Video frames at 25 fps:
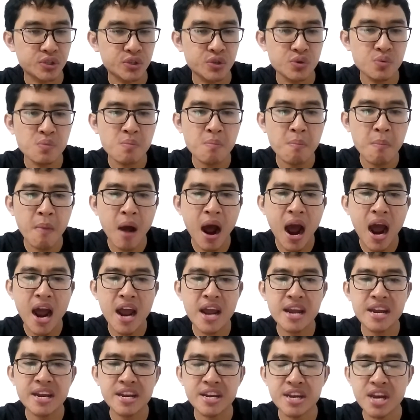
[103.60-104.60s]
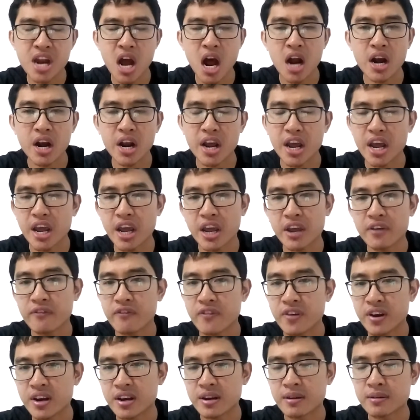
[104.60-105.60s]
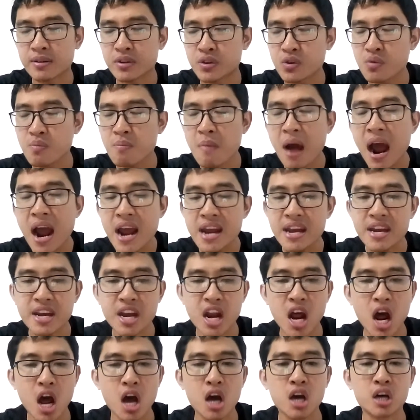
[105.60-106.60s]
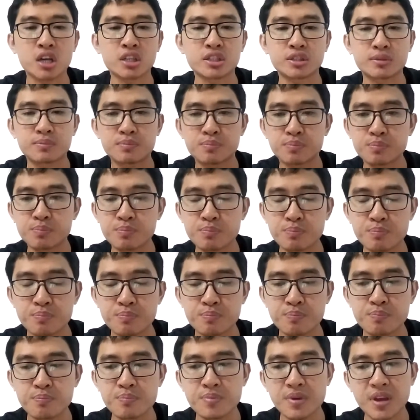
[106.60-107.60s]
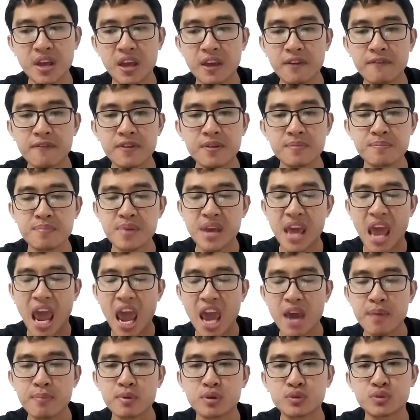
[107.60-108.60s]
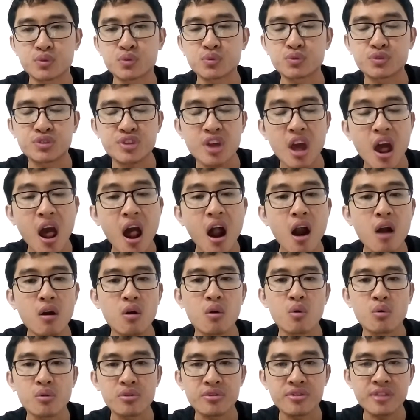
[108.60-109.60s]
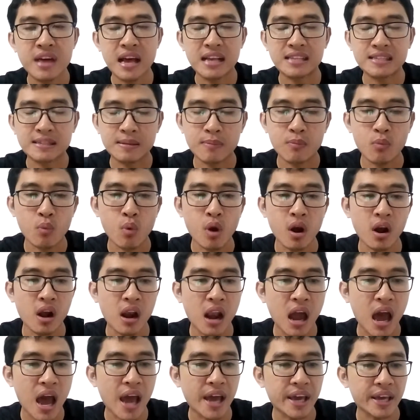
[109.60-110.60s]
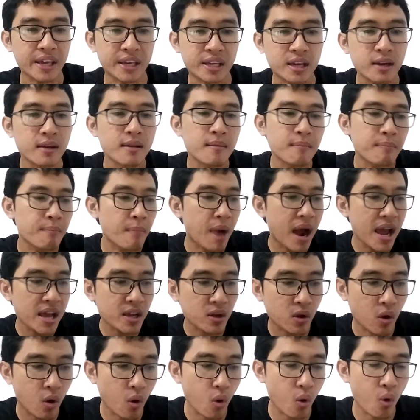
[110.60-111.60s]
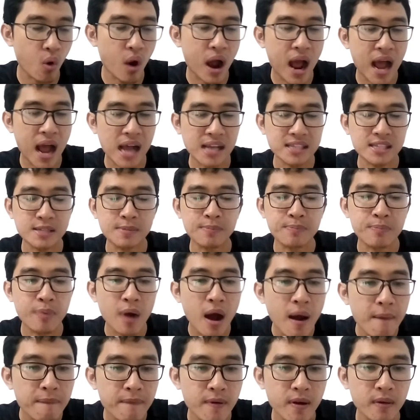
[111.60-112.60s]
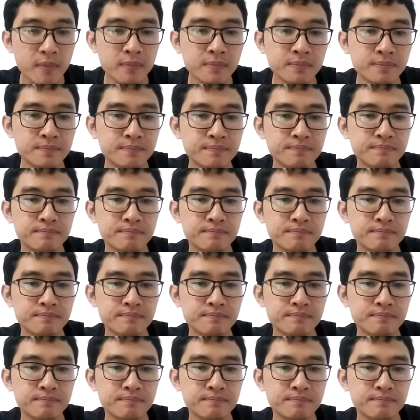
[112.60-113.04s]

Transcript: You might not even you might not even be able to tell that someone like Michael has a problem.